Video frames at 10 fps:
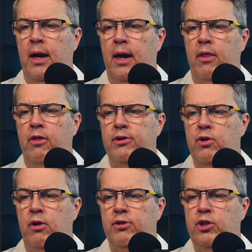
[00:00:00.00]
There's
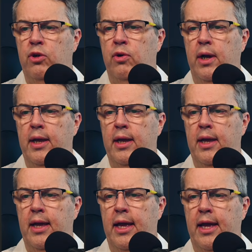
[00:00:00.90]
also
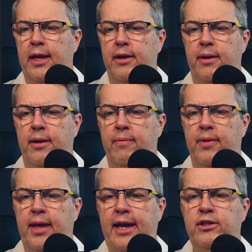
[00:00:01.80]
an
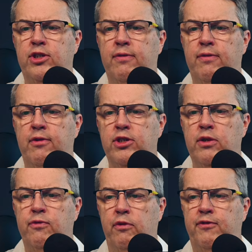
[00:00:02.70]
agency version
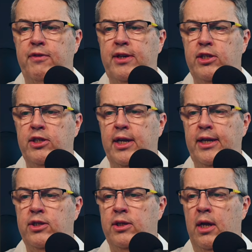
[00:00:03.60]
for 50
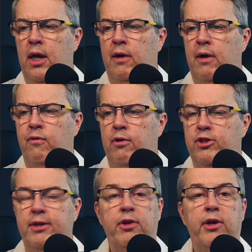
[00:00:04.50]
sites for
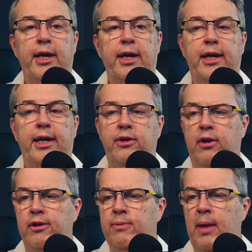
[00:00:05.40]

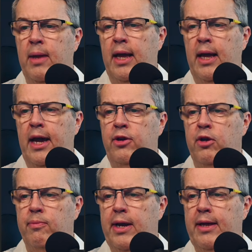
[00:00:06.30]
$799, and you can
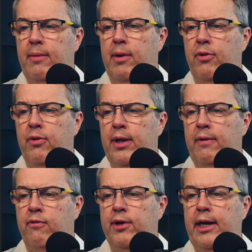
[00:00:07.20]
pay that monthly for
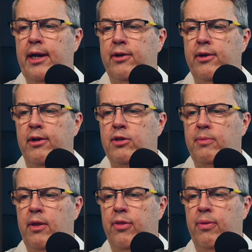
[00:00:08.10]
$99 a
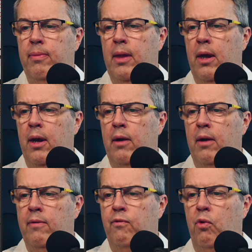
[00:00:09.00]
month
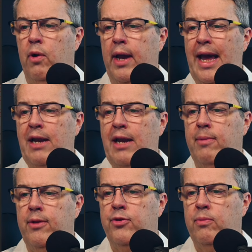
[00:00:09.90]
for 8
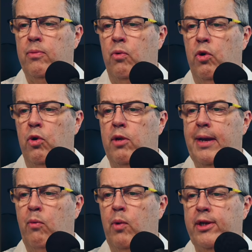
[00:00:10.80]
months, or you can make a
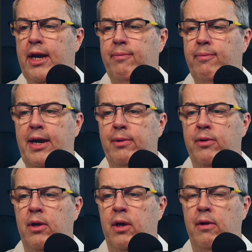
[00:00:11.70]
one-time payment
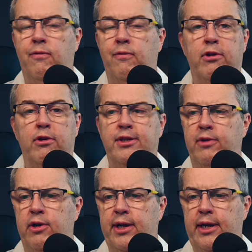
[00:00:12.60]
for
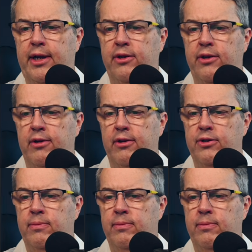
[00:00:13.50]
$799.